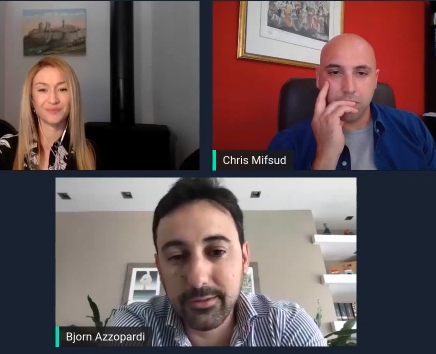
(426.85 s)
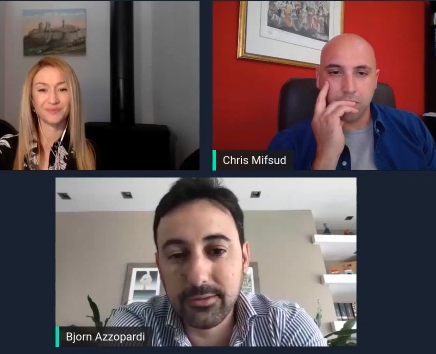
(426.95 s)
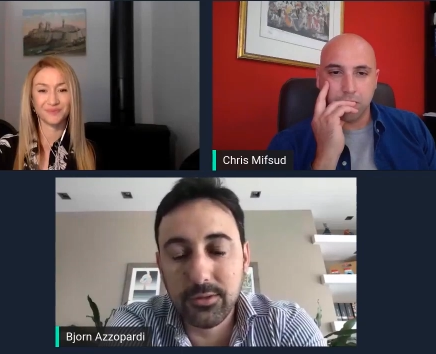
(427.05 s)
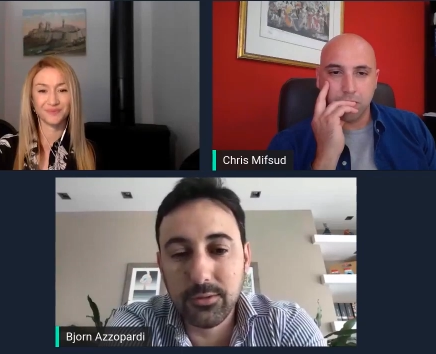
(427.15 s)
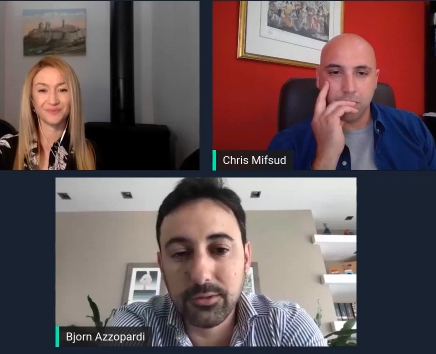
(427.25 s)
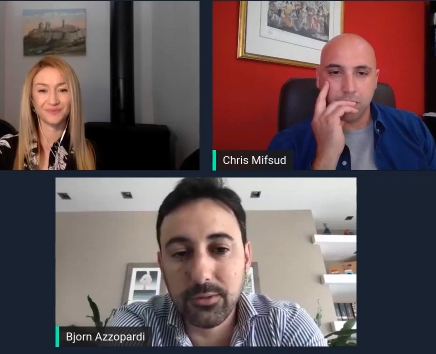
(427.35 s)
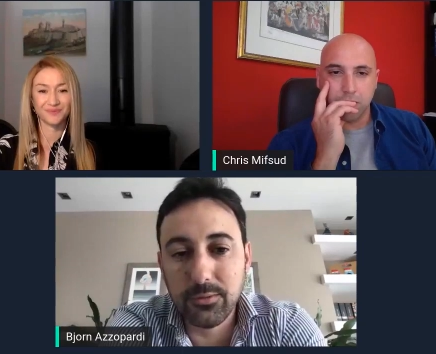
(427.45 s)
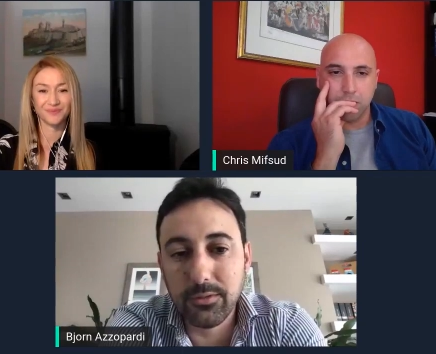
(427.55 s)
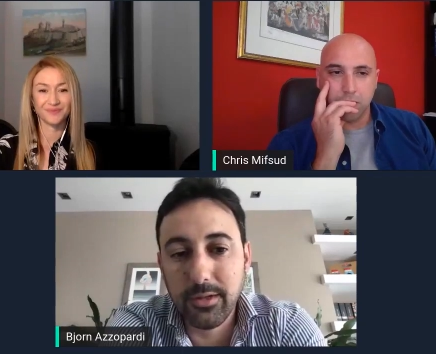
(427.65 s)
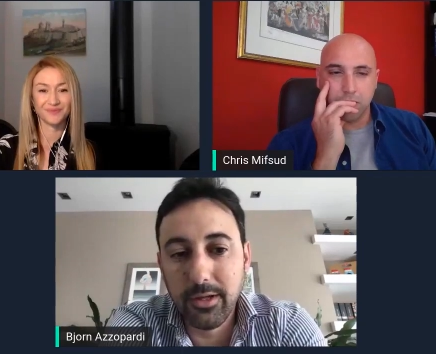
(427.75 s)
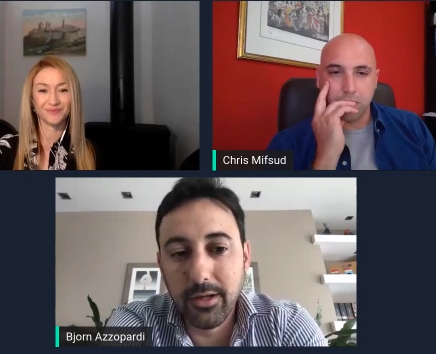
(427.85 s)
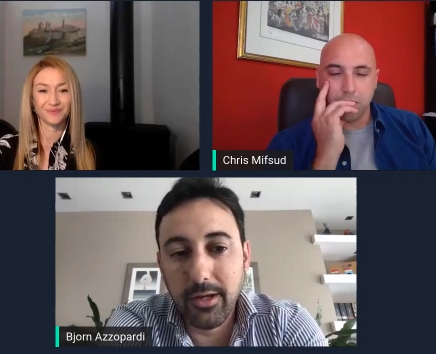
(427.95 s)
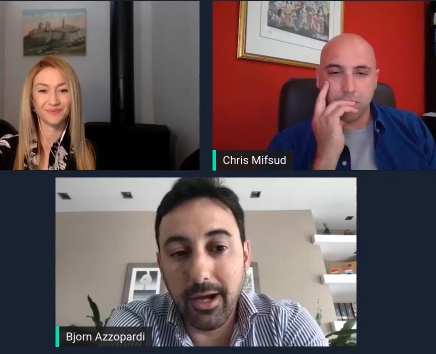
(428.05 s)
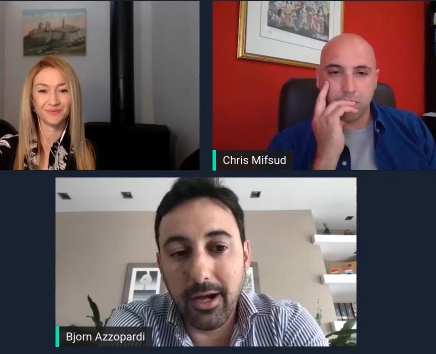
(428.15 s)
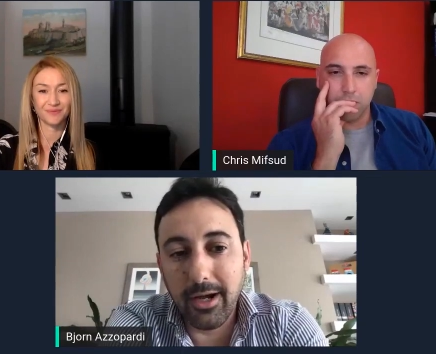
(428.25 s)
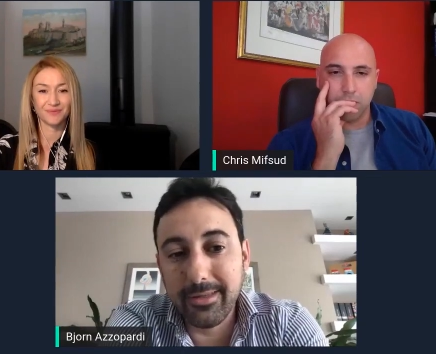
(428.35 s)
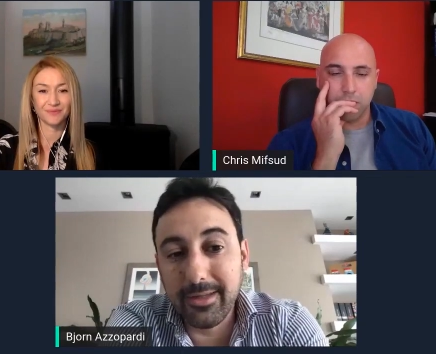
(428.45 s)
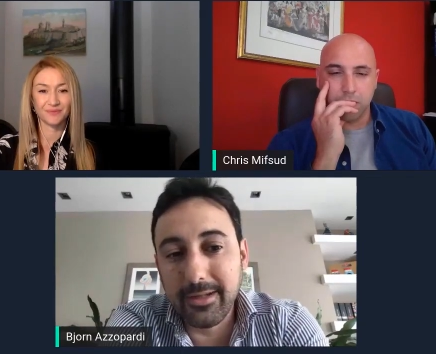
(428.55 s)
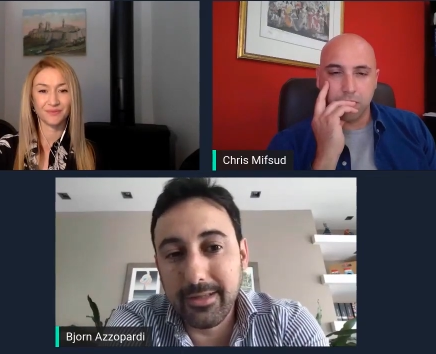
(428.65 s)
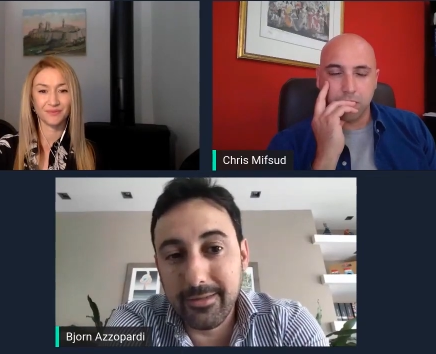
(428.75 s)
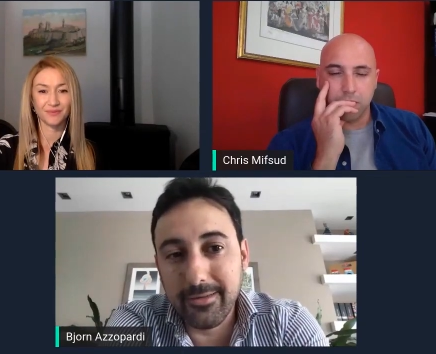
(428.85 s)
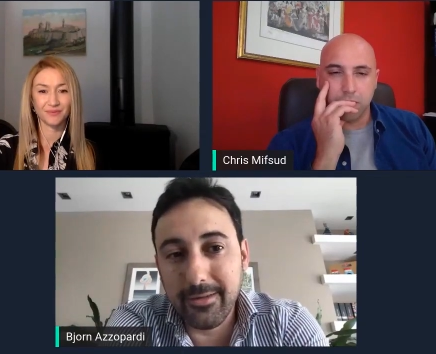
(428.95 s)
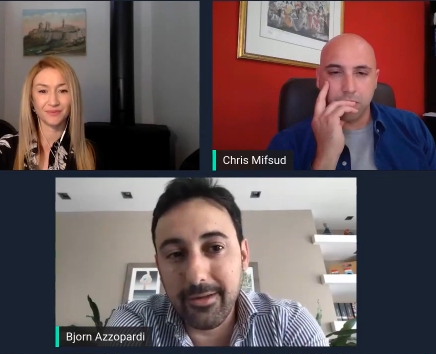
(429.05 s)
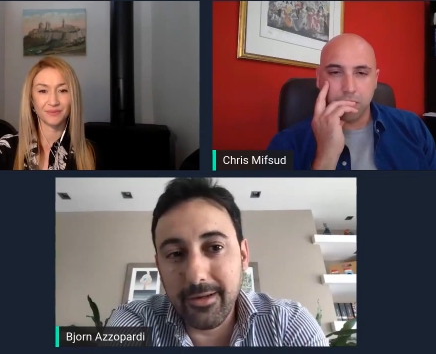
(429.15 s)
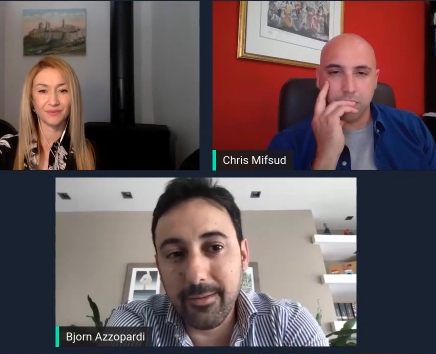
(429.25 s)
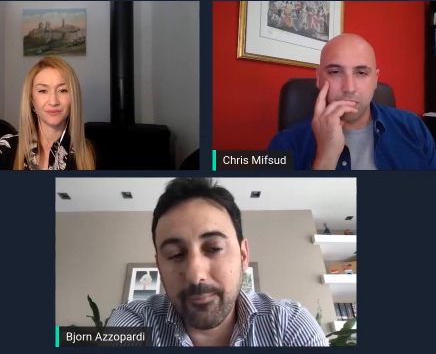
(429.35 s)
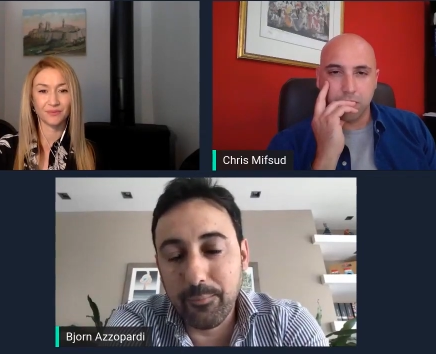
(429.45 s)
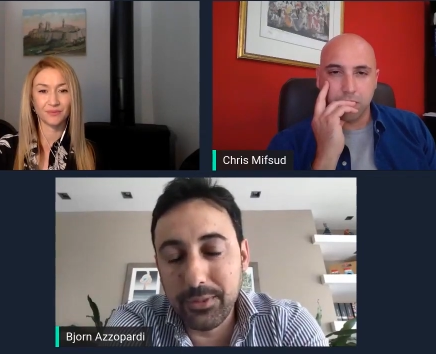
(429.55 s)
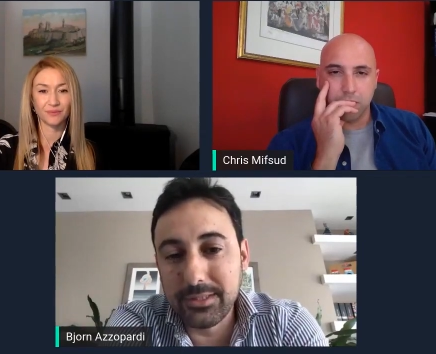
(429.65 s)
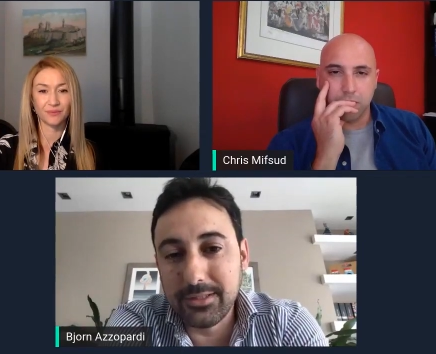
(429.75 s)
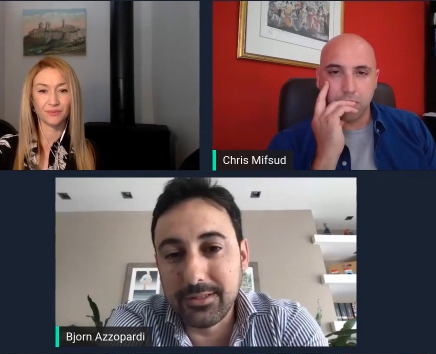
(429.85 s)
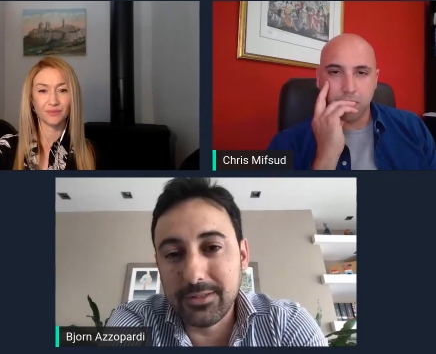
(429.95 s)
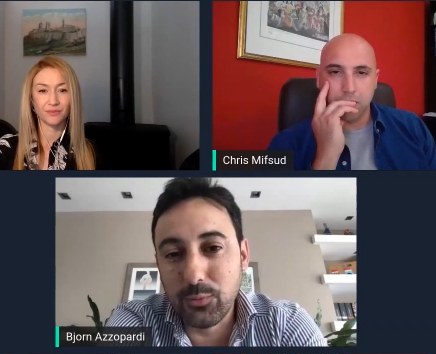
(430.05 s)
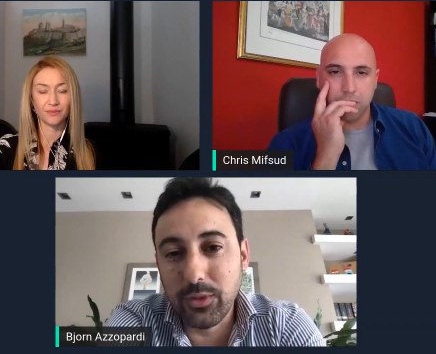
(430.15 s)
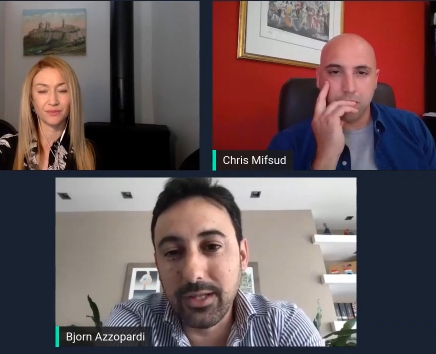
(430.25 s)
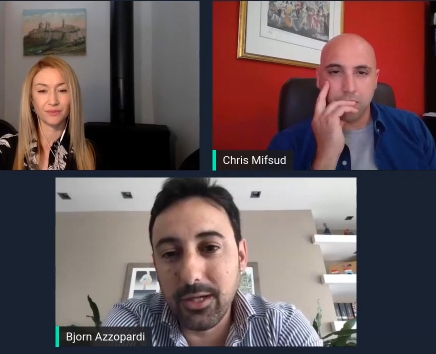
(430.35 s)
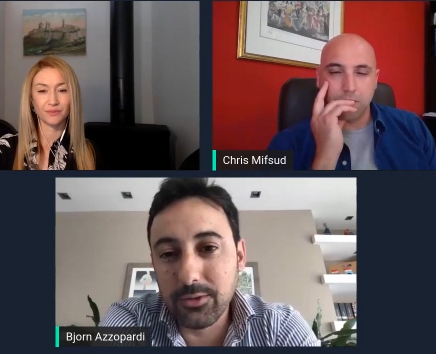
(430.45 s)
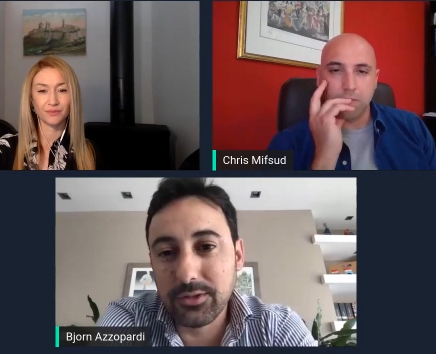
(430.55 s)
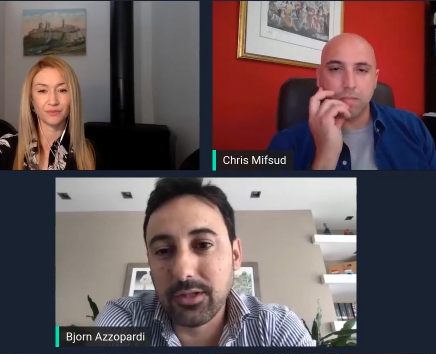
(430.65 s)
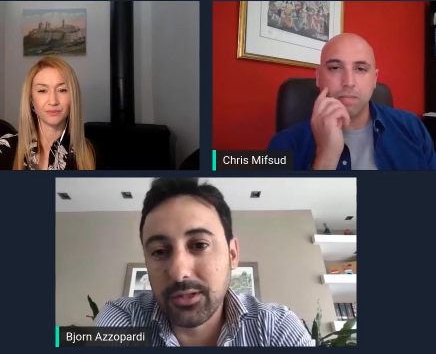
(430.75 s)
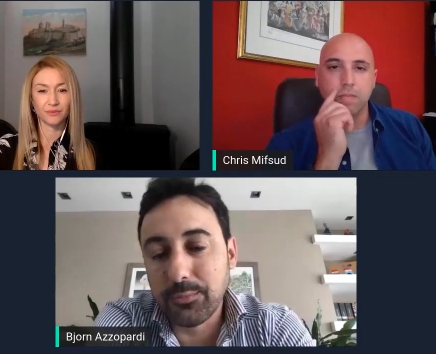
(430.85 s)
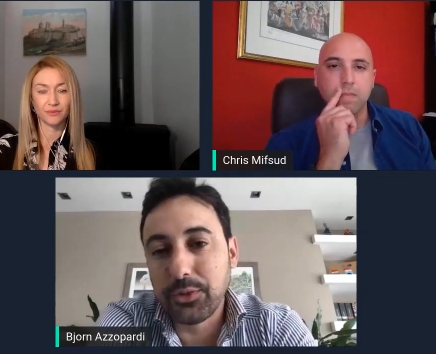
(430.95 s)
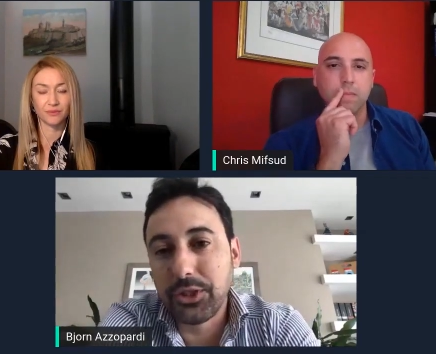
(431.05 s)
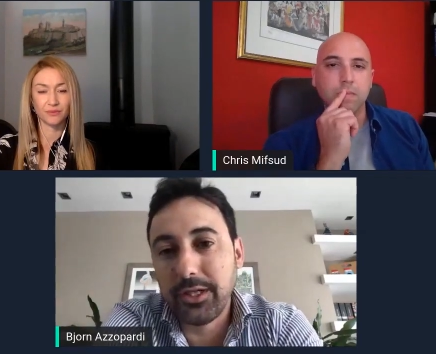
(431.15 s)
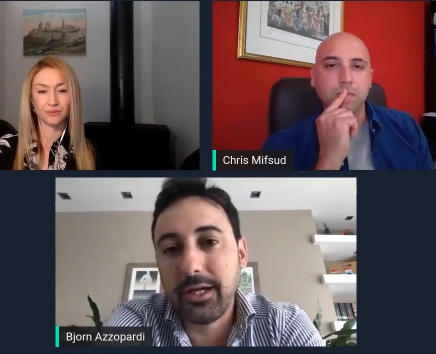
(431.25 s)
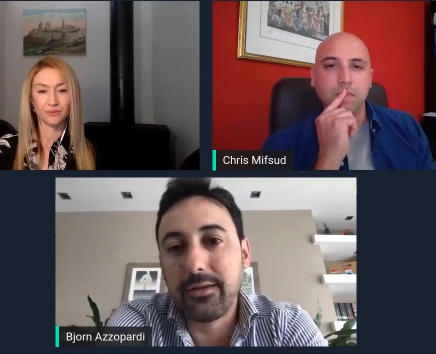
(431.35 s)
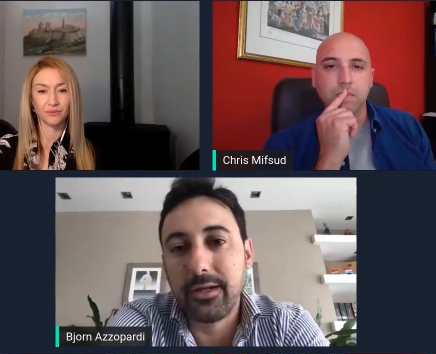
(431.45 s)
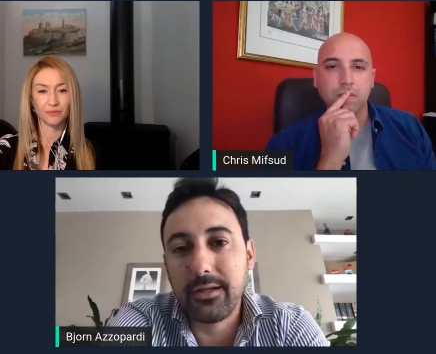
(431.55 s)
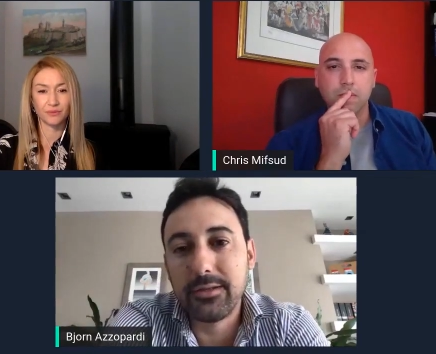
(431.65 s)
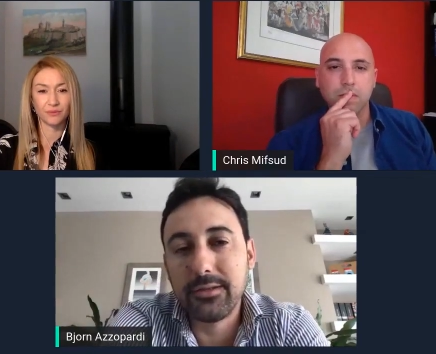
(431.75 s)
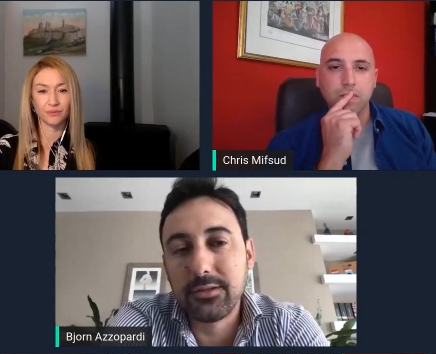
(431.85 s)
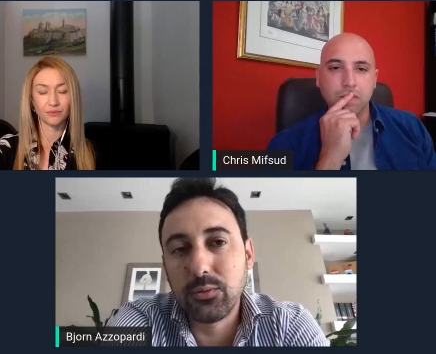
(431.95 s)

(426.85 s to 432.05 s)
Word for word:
Speaker 1: So so I think uh, businesses will now start appreciating, and this